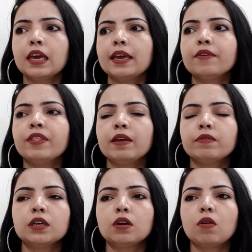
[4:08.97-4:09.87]
if they
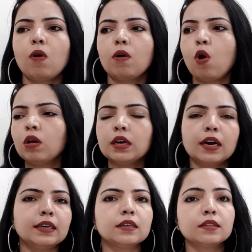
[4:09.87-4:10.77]
were all
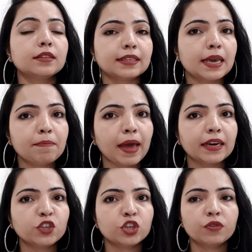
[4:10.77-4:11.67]
under the same
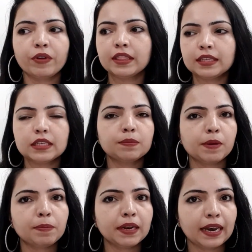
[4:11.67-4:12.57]
manager when these
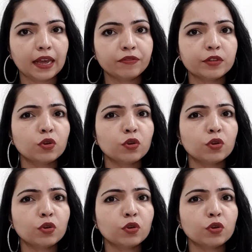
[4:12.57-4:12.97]
people left.